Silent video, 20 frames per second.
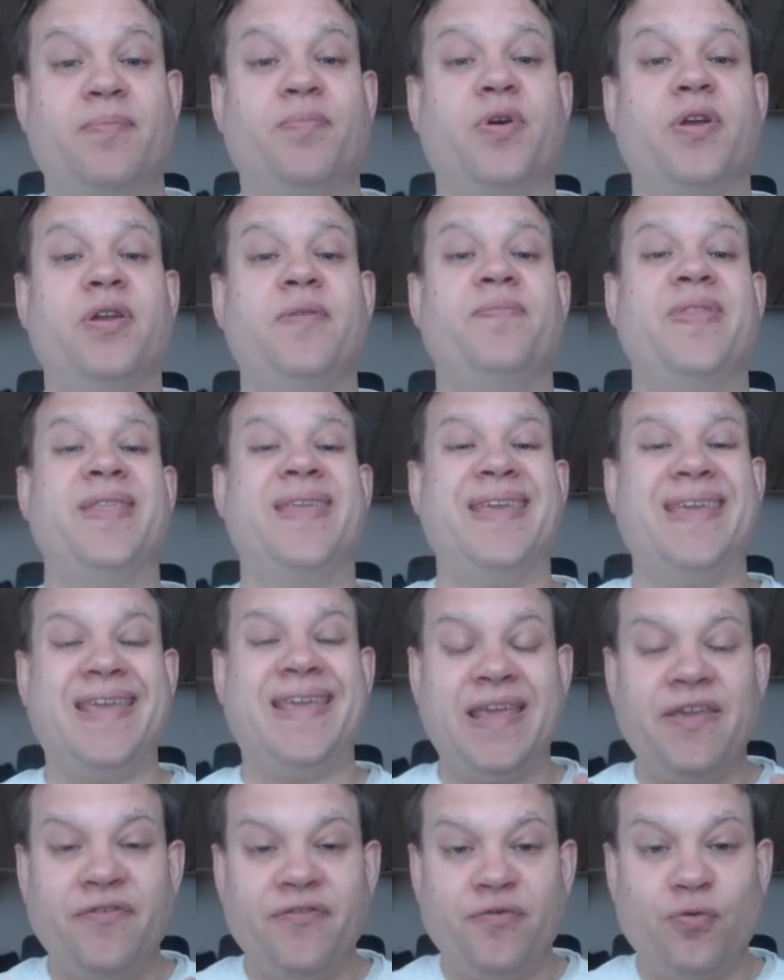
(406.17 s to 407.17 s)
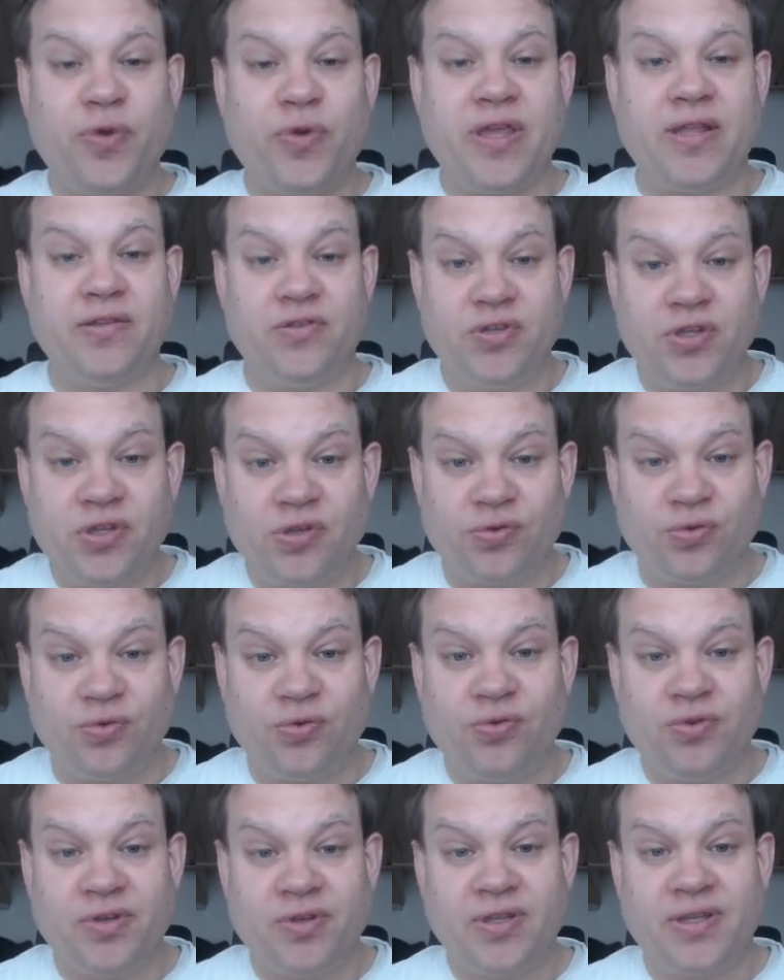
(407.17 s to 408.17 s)
but if we
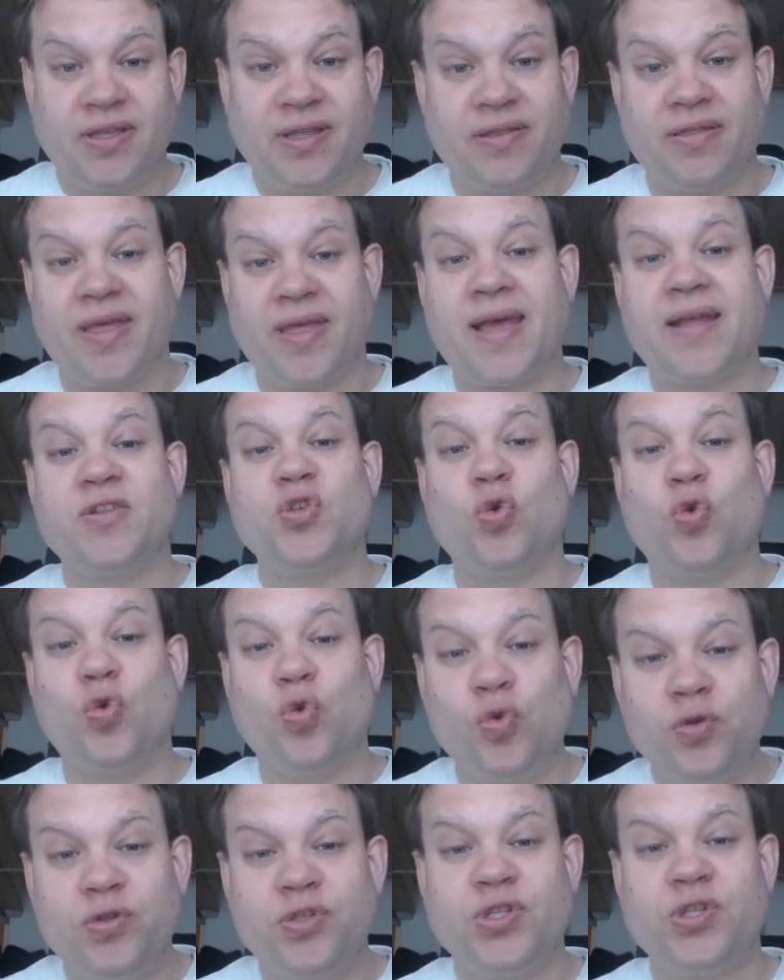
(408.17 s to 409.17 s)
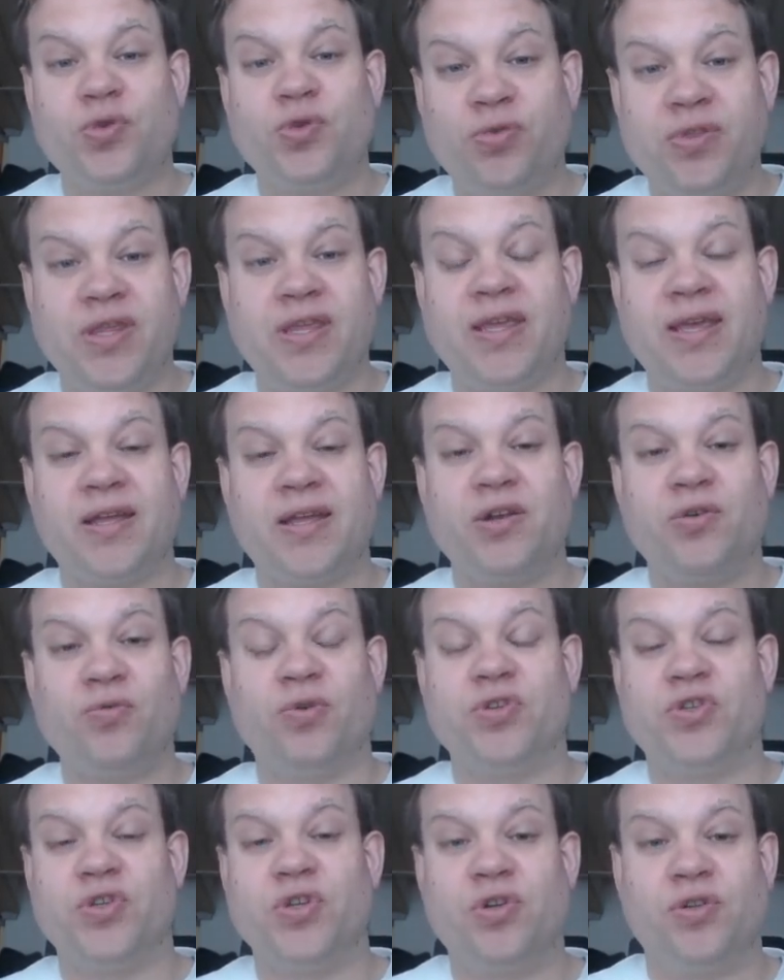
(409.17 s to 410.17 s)
do, that's also the end
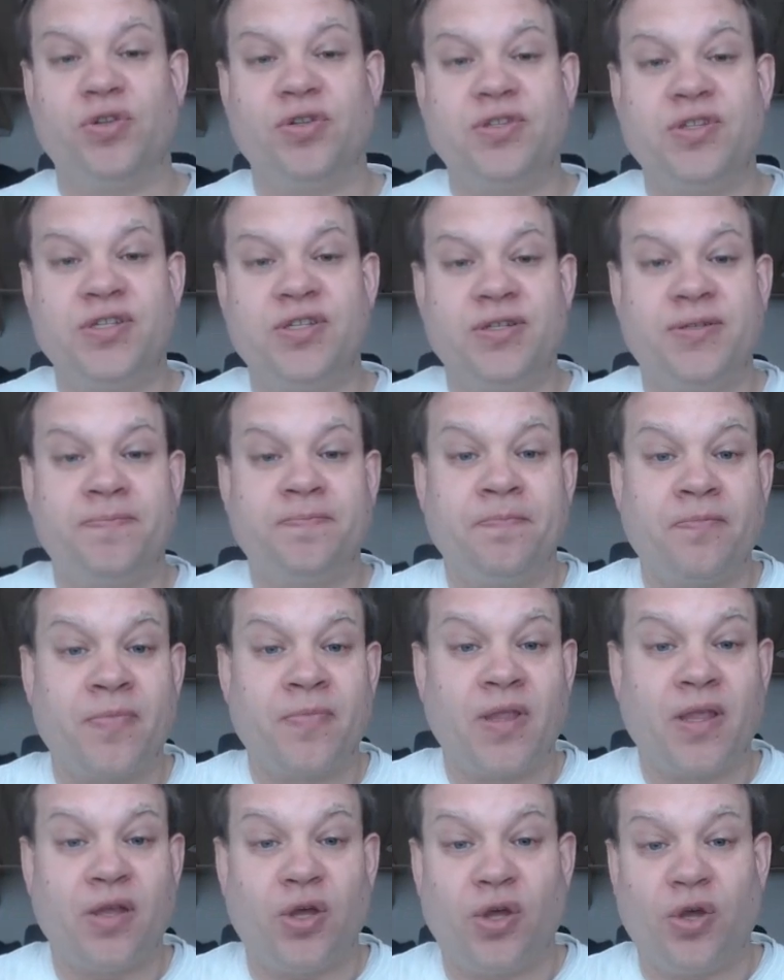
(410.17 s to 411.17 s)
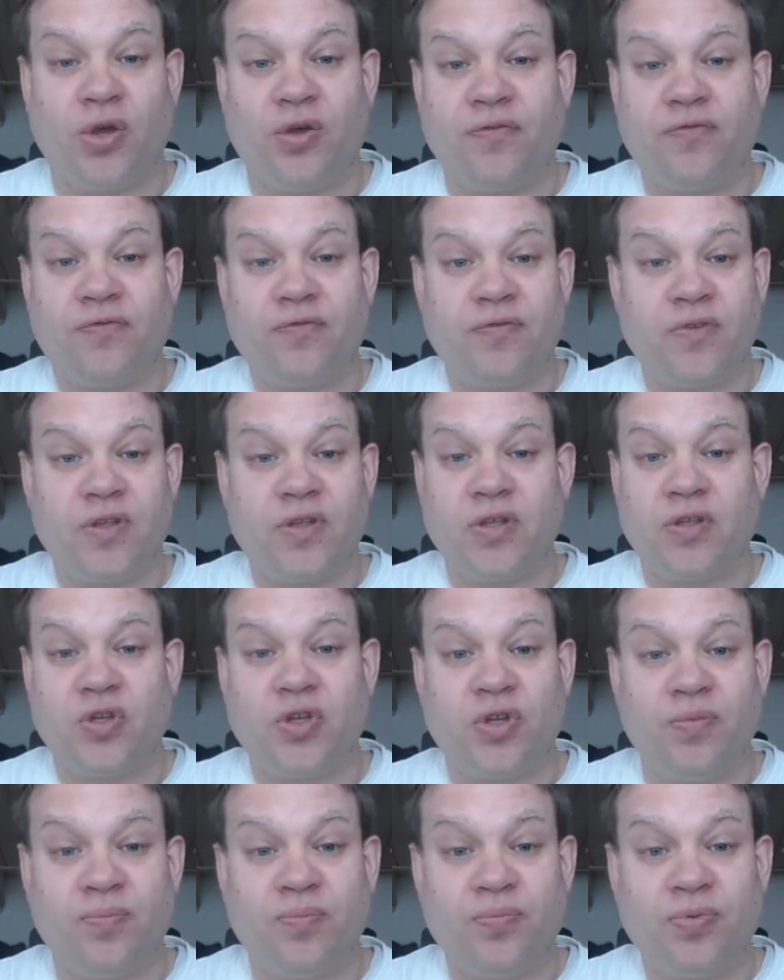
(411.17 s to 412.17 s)
result of
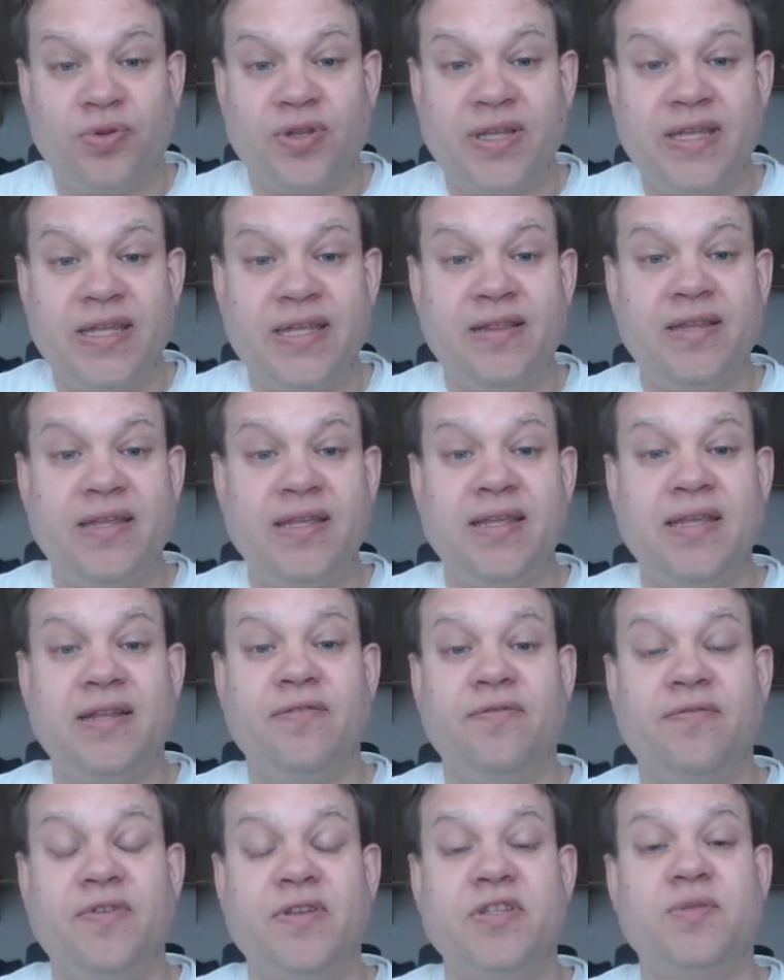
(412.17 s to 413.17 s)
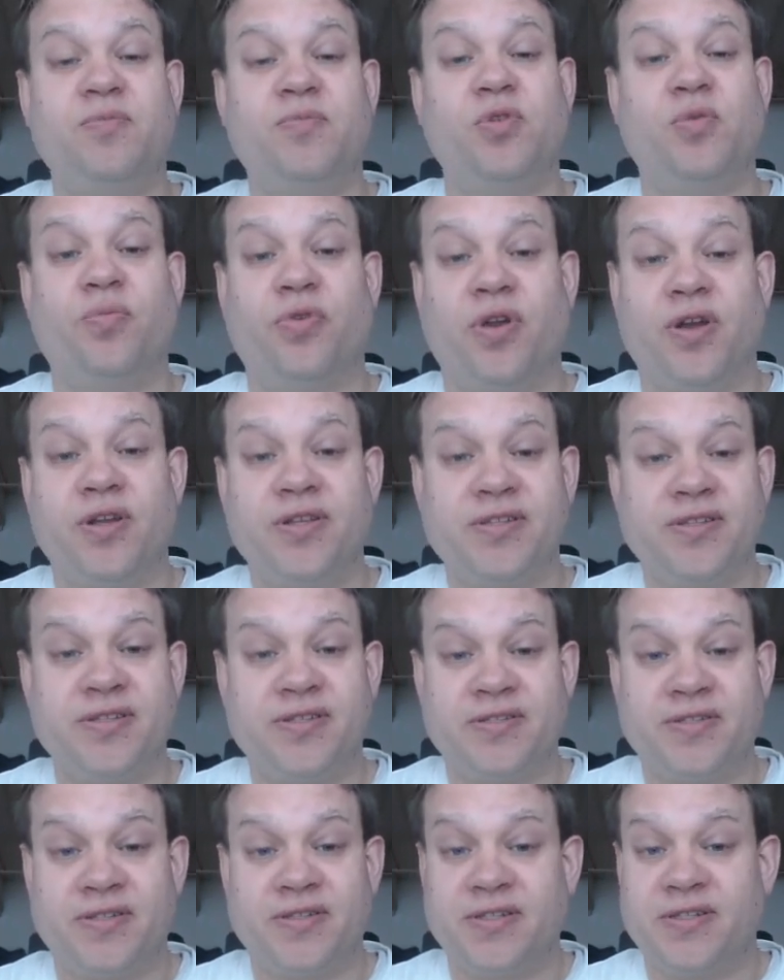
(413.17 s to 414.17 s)
completely invisible
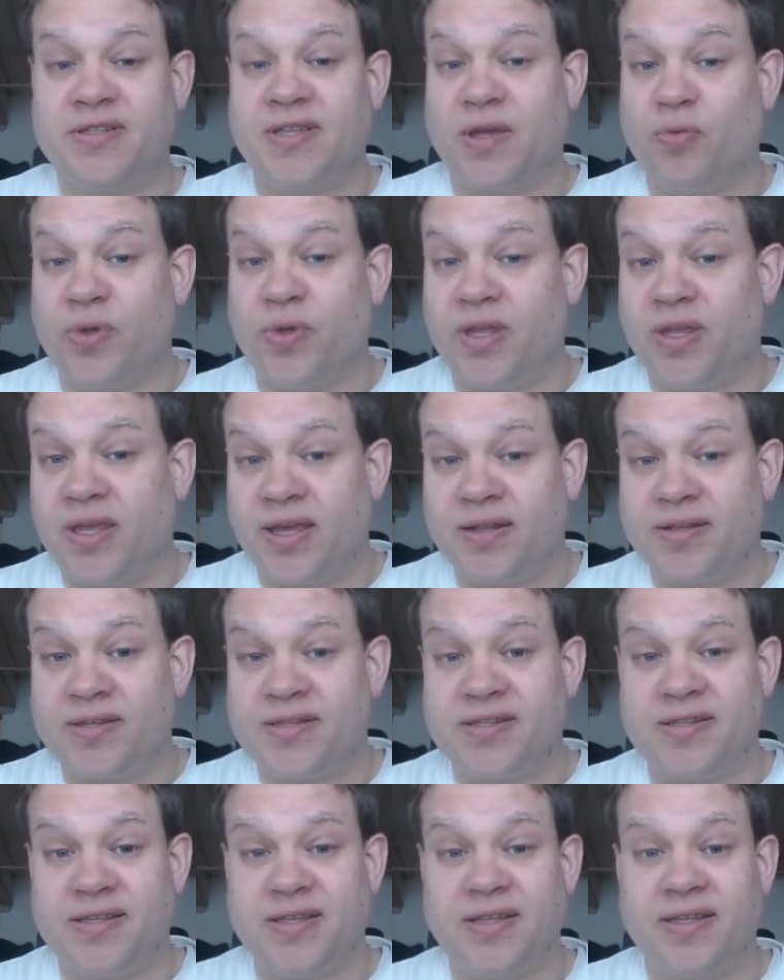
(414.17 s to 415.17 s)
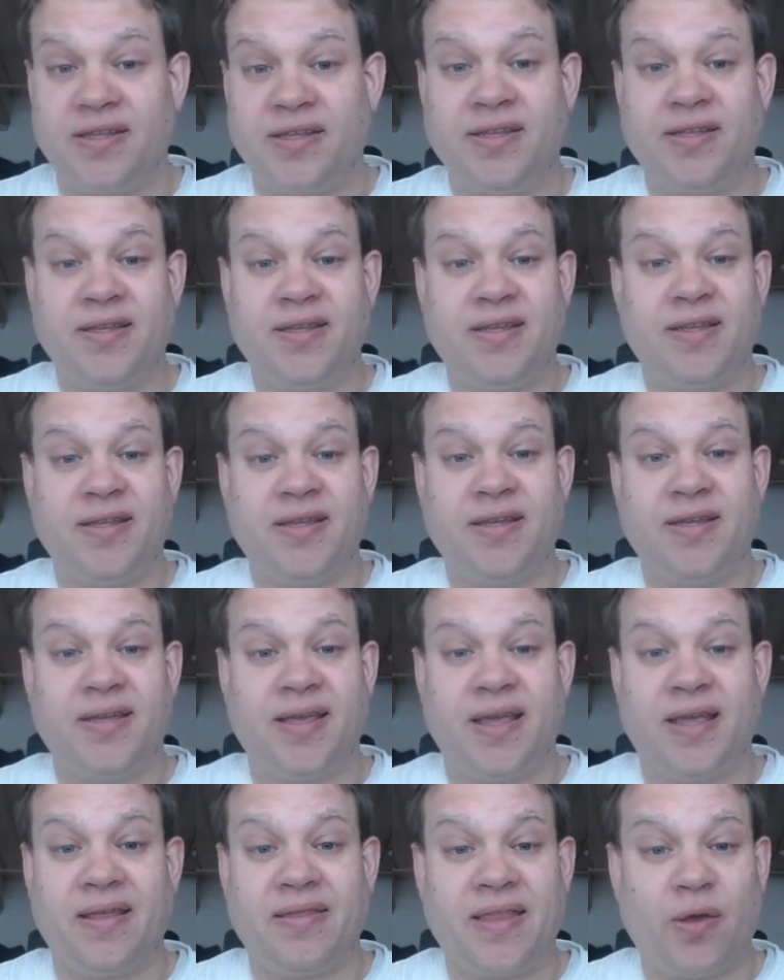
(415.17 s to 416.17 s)
processes that we can't see
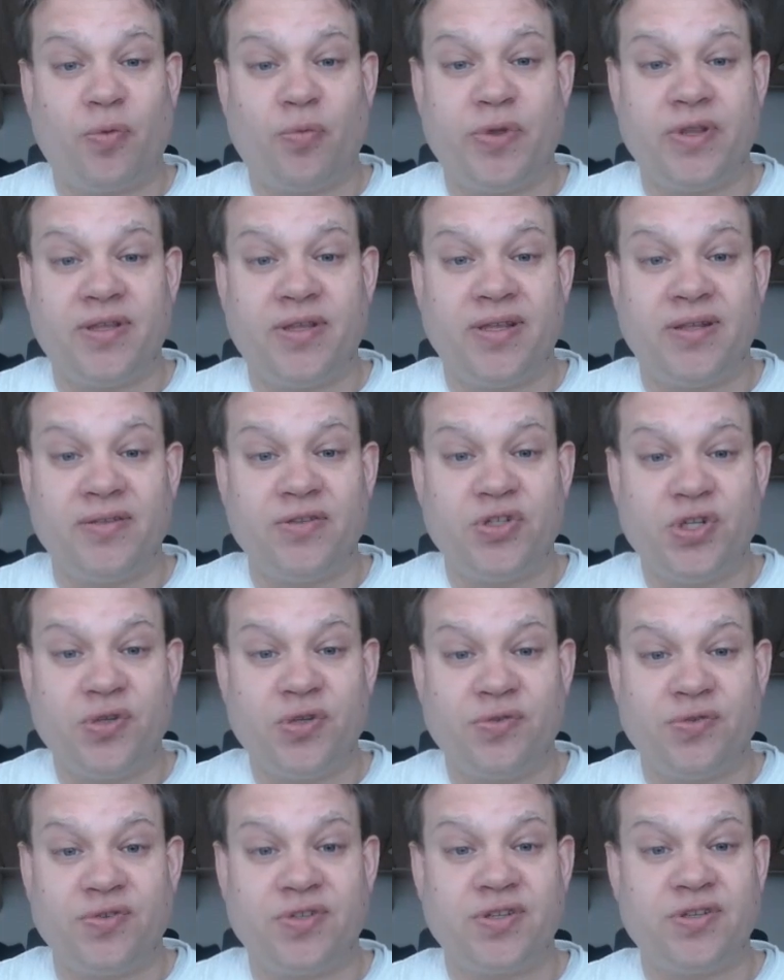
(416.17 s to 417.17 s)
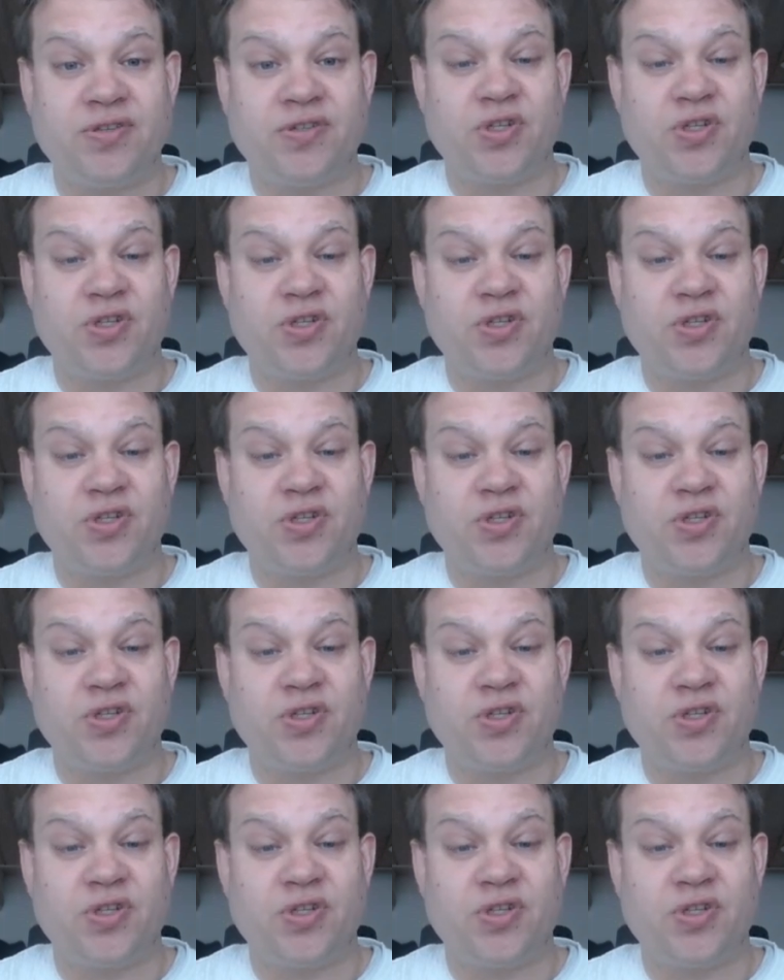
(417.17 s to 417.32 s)
and that we didn't choose.